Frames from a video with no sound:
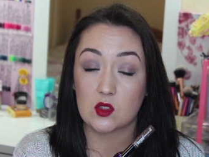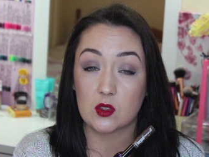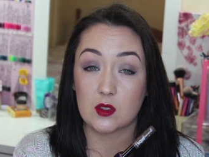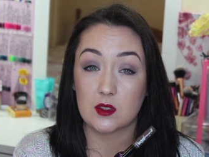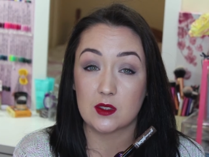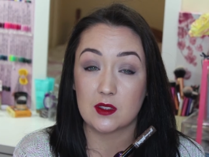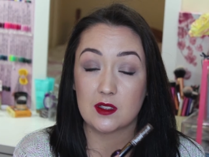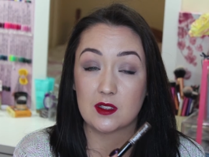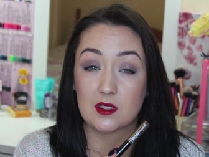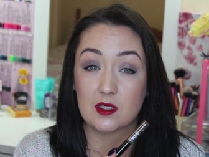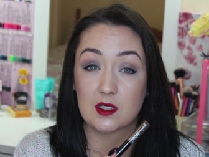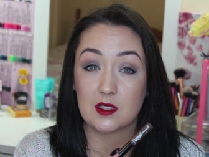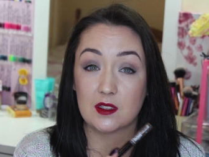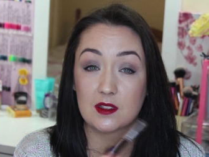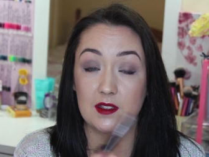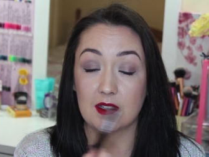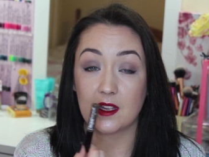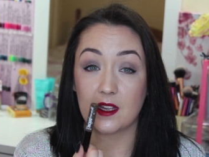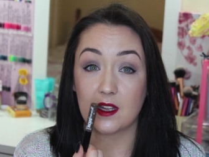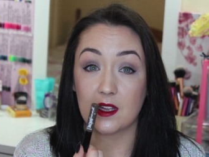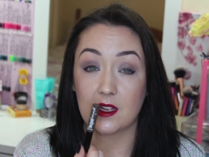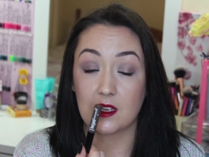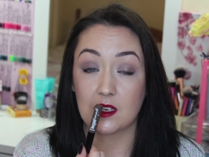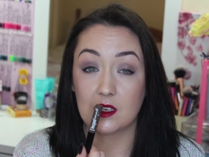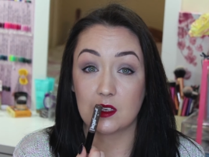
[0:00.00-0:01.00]
done
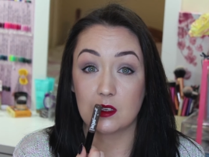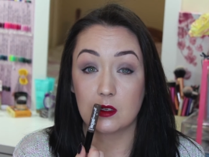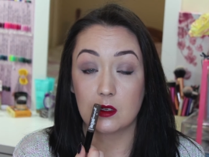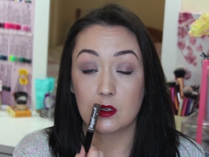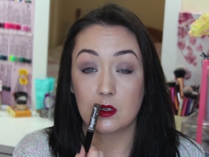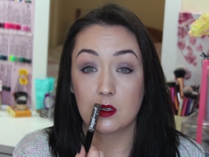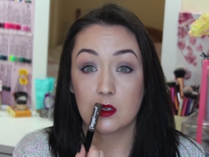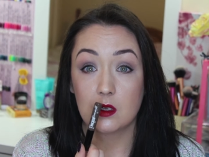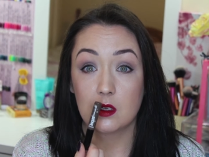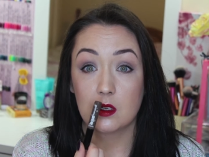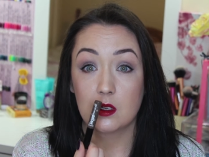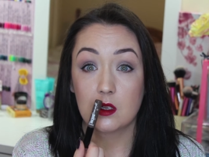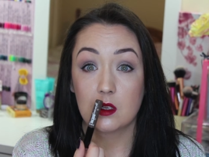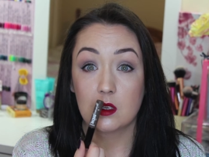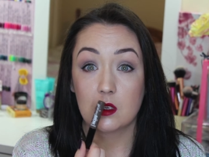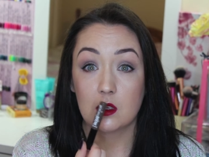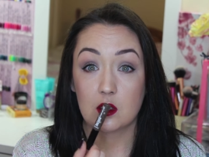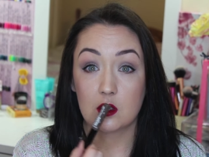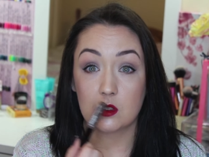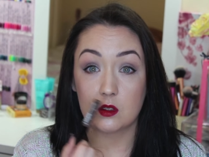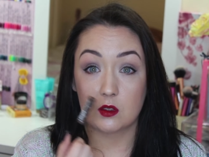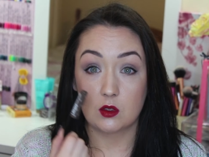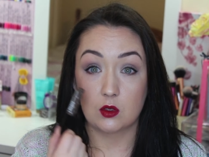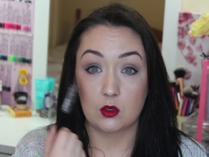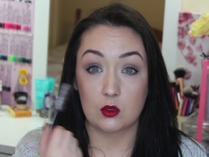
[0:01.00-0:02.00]
than
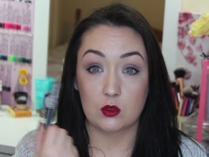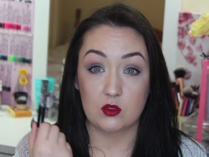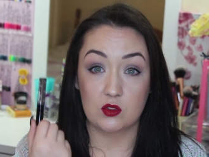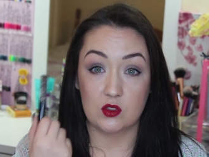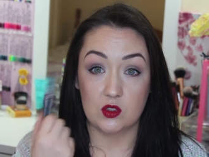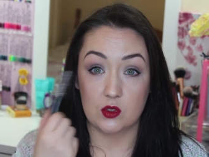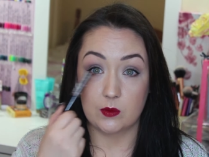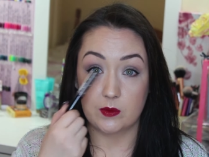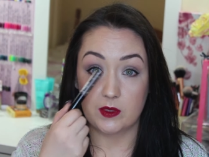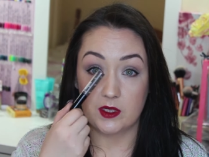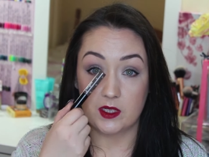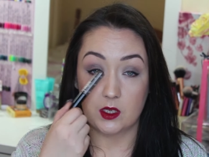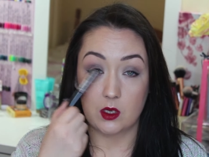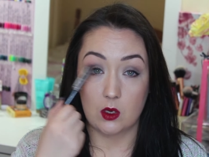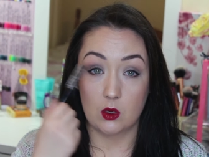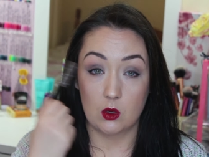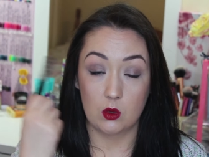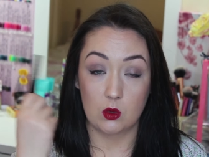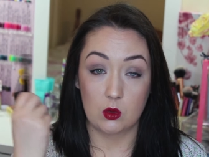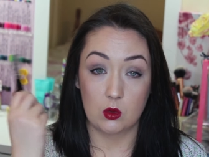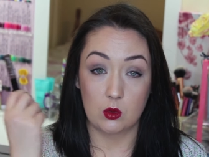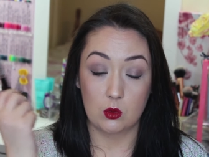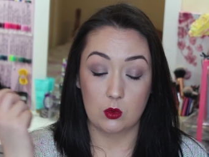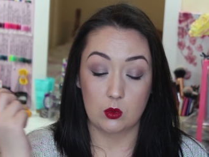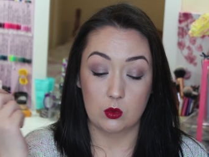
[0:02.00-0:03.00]
doing a
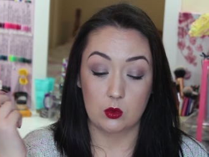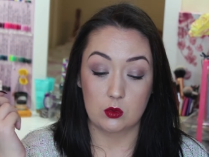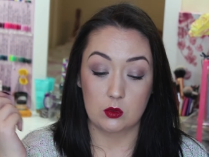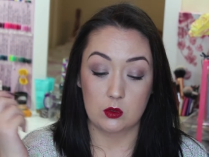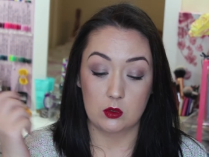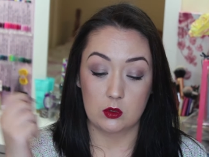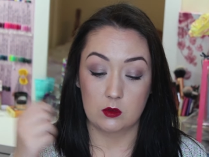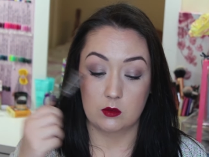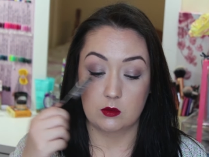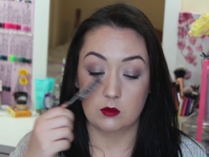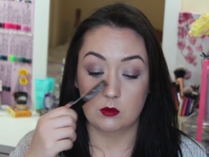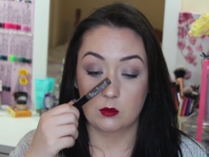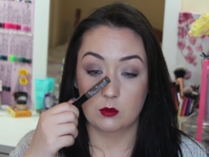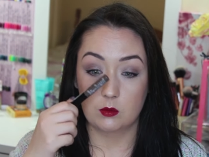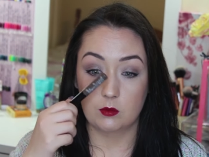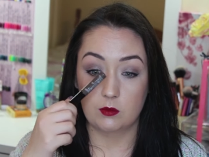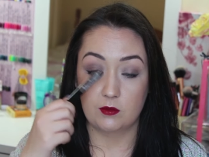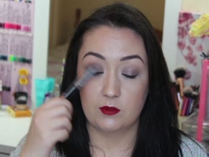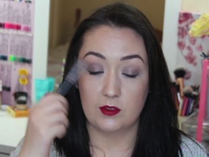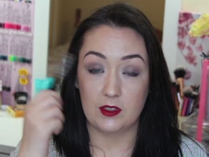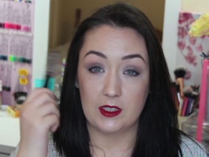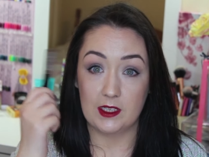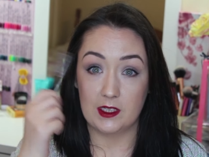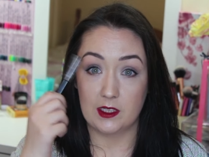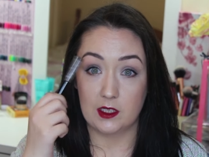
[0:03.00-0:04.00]
whole
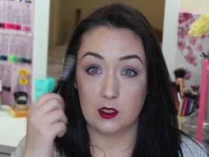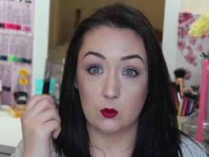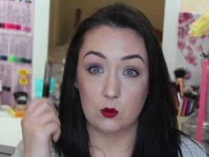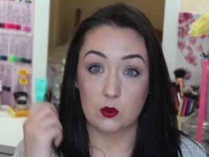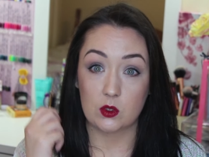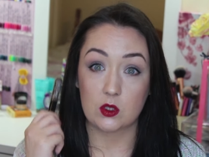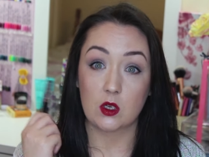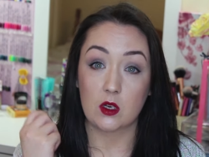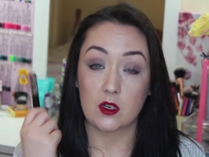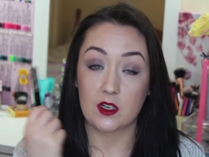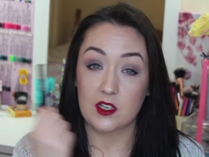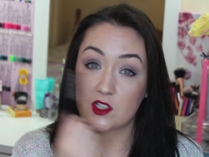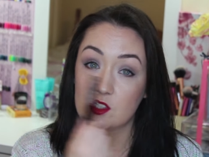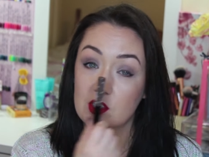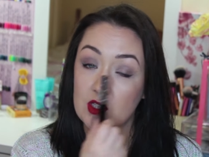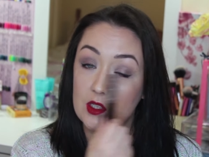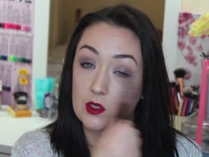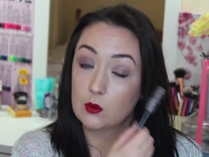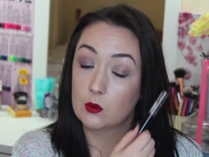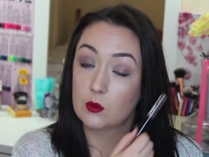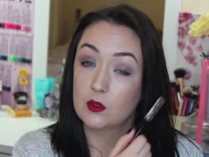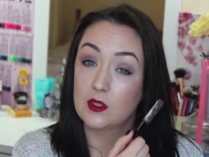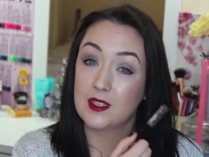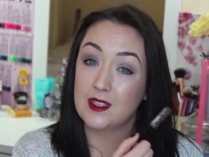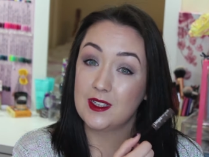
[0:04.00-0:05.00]
filling in with
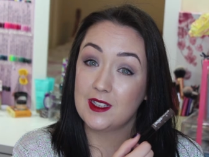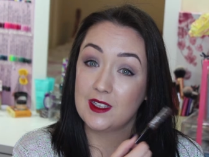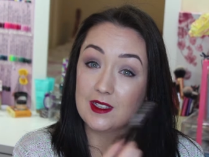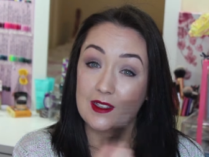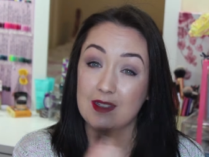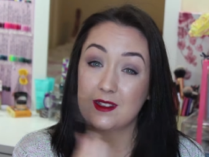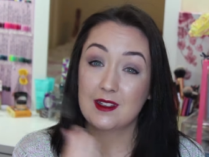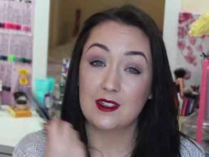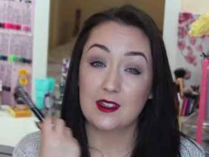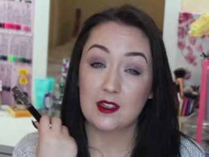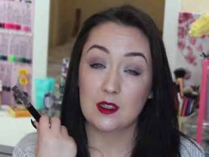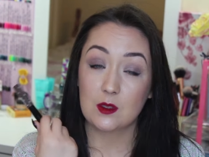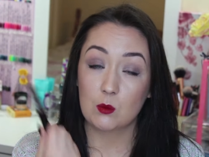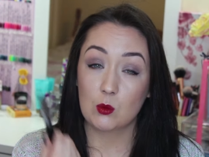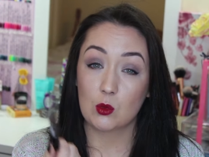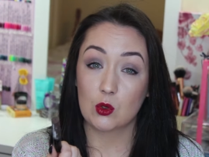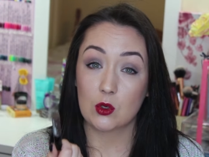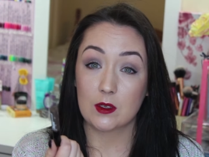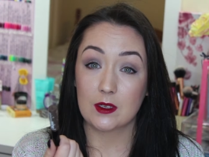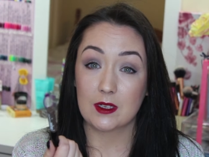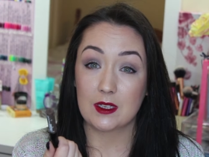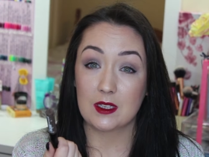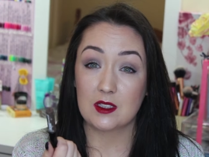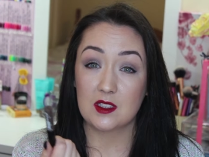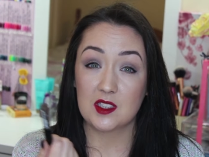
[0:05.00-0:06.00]
eyeshadow thing in the
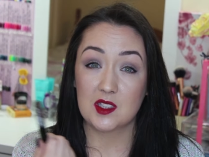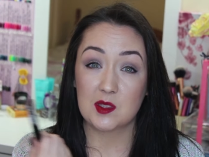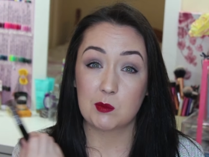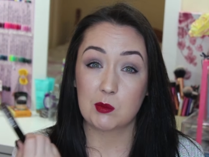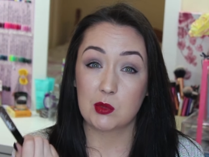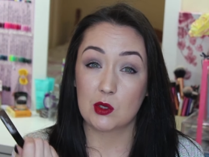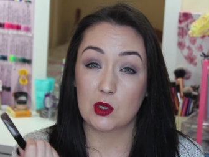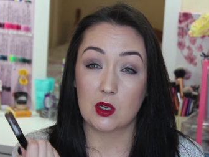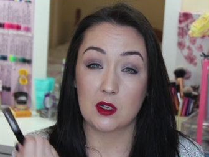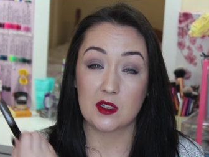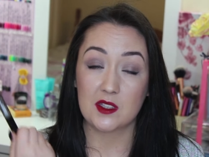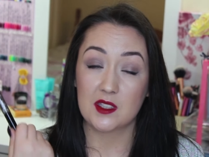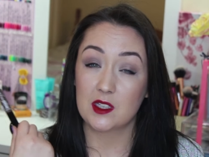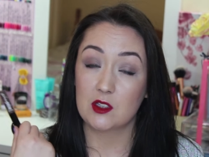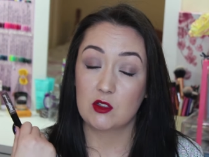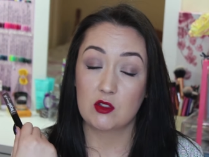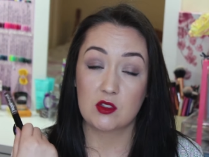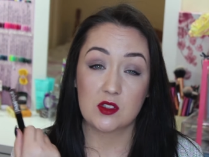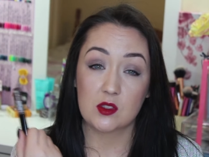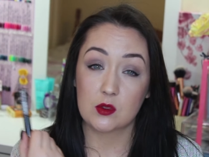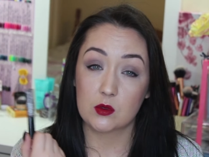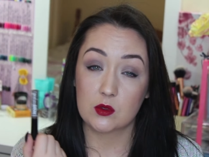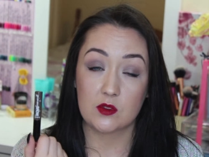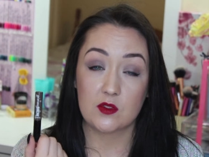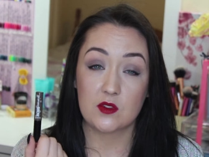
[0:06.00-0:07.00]
mornings, because I
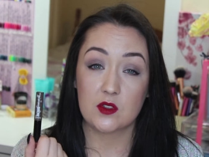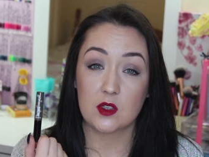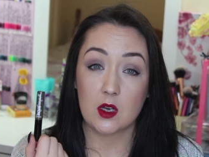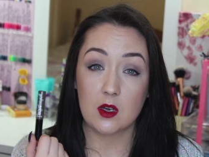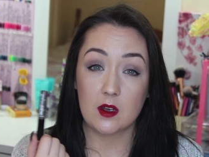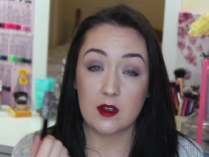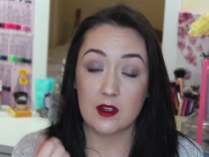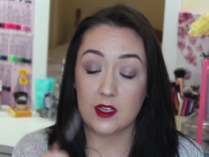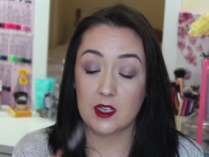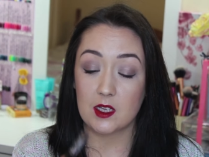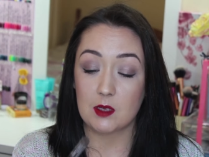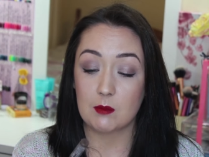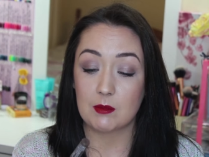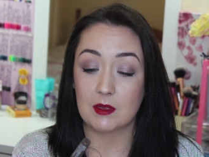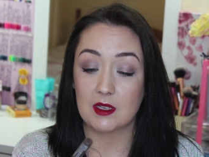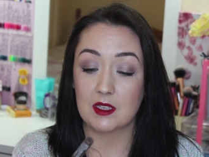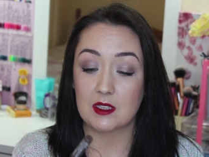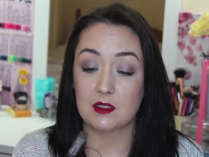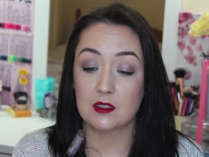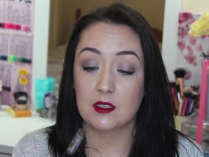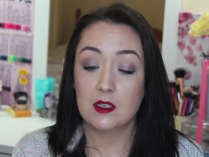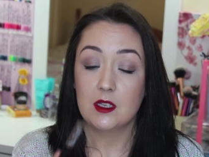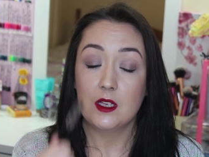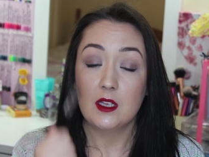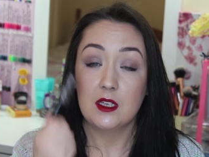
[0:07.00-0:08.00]
just don't have time,
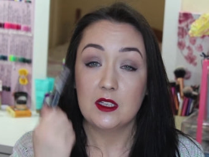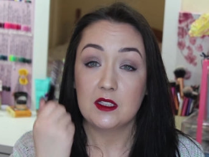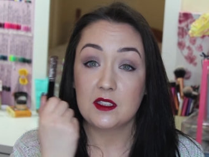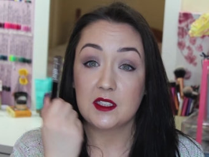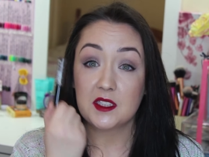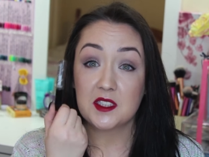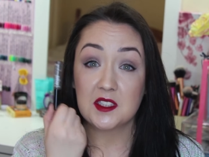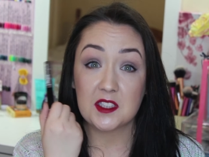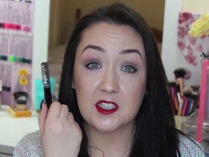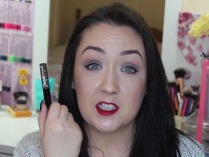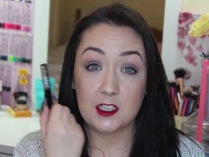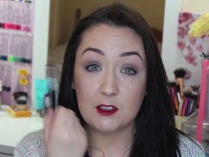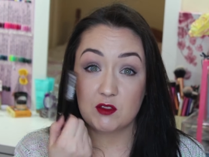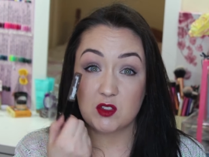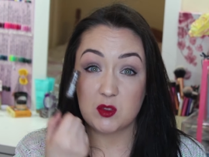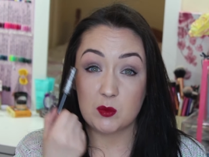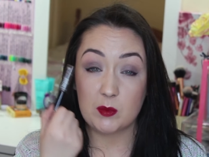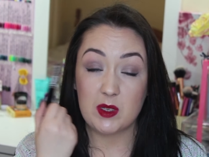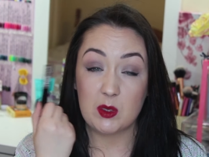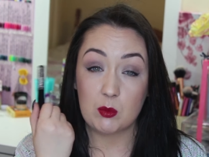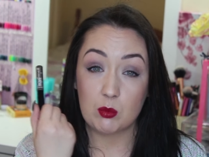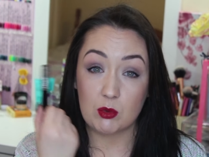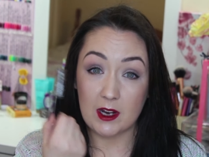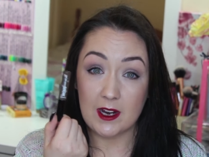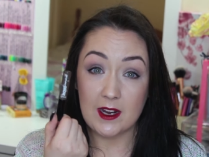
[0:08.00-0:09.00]
and this gives
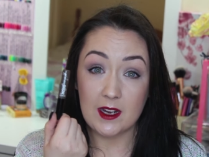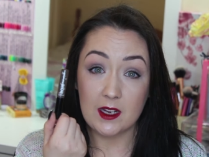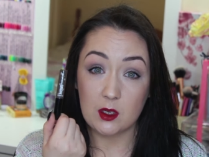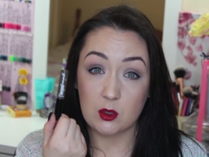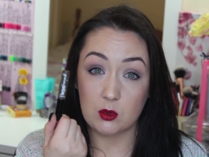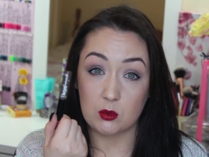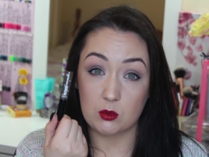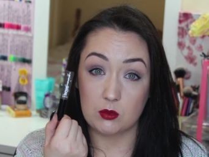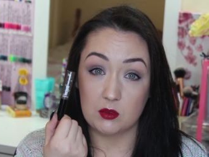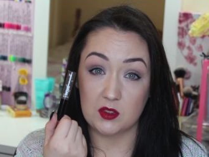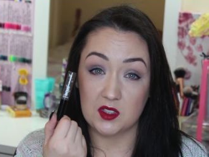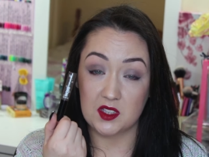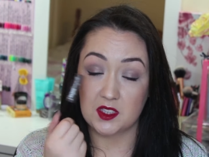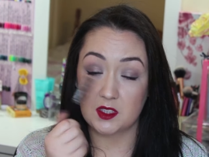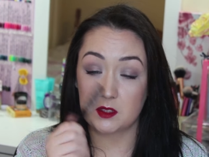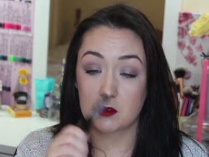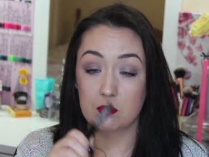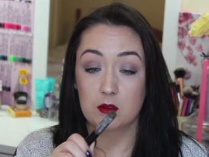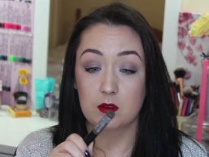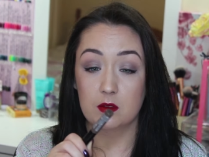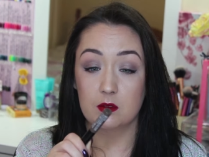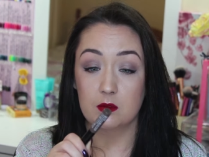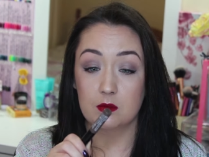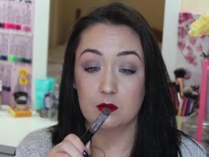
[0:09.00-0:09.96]
me brows.